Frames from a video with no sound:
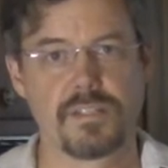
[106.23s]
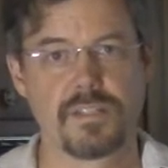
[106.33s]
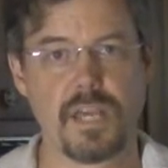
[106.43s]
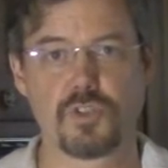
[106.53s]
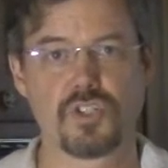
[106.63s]

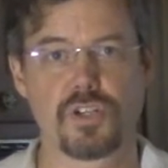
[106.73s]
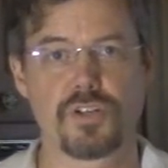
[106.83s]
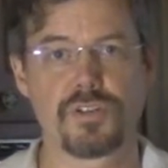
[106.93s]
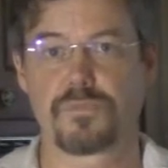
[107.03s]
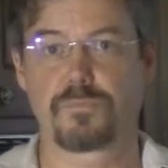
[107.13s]
Table
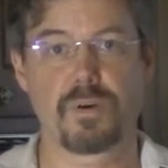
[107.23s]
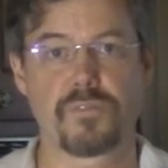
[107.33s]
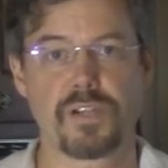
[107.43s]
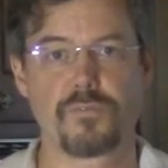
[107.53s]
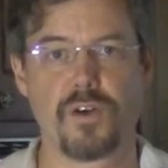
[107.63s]
sugar is
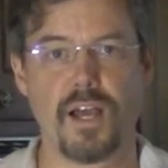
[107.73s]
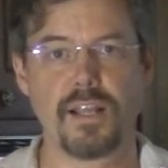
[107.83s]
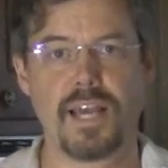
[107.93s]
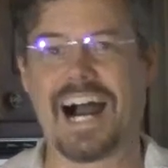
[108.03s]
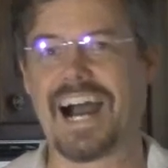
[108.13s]
perfectly
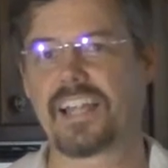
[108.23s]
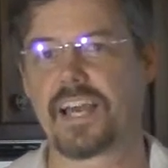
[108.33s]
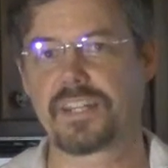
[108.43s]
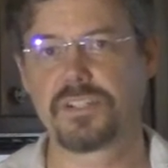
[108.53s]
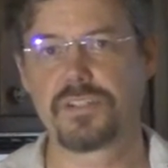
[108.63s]
fine. I
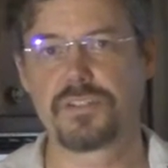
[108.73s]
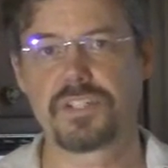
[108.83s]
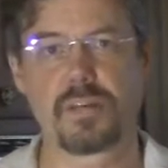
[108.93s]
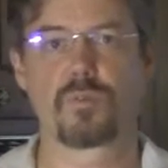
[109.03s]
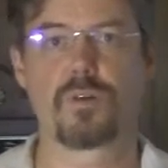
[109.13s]
like to use
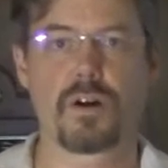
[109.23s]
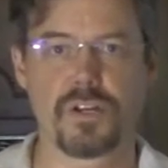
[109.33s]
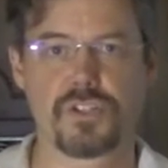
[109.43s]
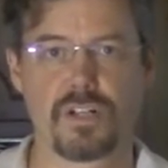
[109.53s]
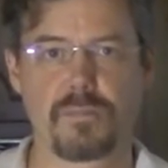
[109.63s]
Demerara
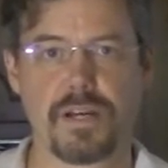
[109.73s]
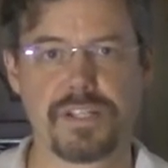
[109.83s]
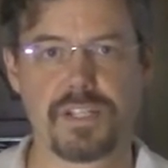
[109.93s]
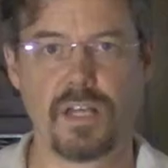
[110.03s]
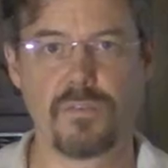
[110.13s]
sugar
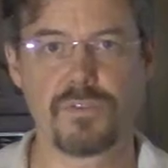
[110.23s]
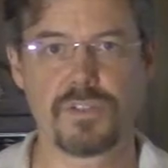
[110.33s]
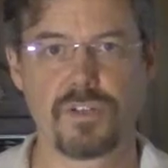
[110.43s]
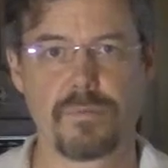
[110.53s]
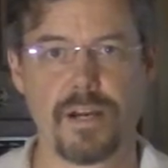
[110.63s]
myself,
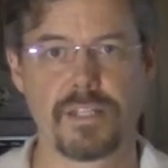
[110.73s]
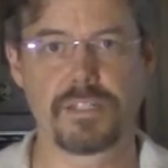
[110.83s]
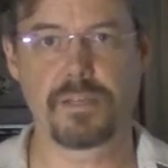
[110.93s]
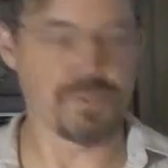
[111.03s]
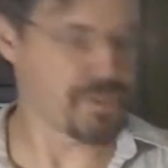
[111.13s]
so my
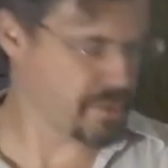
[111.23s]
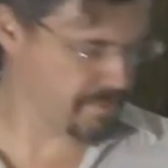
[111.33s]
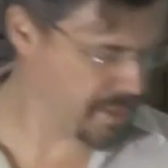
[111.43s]
simple syrup